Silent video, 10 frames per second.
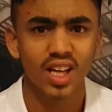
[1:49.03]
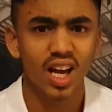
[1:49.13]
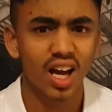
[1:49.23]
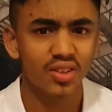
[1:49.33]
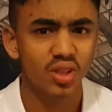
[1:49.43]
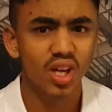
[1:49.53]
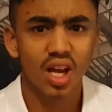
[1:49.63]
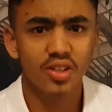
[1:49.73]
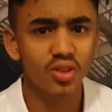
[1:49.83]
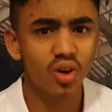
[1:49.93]
And
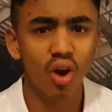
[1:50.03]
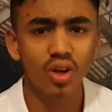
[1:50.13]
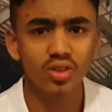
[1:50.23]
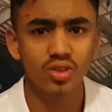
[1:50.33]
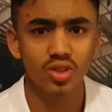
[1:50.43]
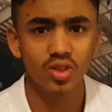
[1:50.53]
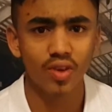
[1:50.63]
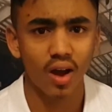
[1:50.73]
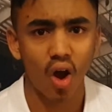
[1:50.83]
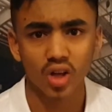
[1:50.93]
you can't do that.
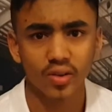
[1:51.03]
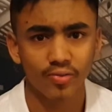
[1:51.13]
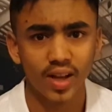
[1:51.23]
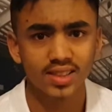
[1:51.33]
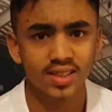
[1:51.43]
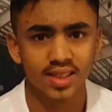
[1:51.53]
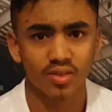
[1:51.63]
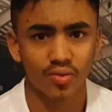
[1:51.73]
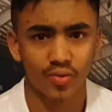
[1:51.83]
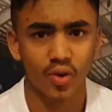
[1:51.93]
Our defending
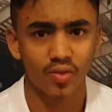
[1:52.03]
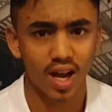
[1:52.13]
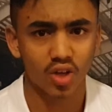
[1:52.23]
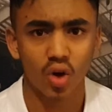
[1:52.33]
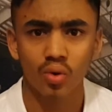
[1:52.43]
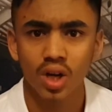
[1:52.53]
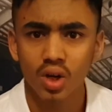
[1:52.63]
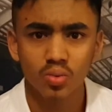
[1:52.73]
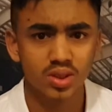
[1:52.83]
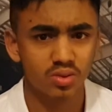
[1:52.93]
for that goal
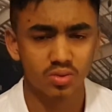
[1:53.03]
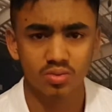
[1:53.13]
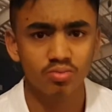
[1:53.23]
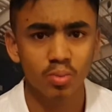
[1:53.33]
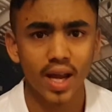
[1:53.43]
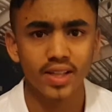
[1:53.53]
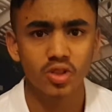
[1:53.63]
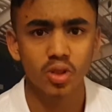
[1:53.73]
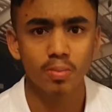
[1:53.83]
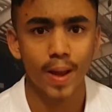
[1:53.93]
was way
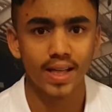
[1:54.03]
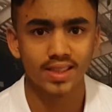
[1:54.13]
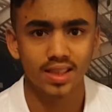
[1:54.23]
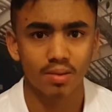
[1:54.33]
too basic.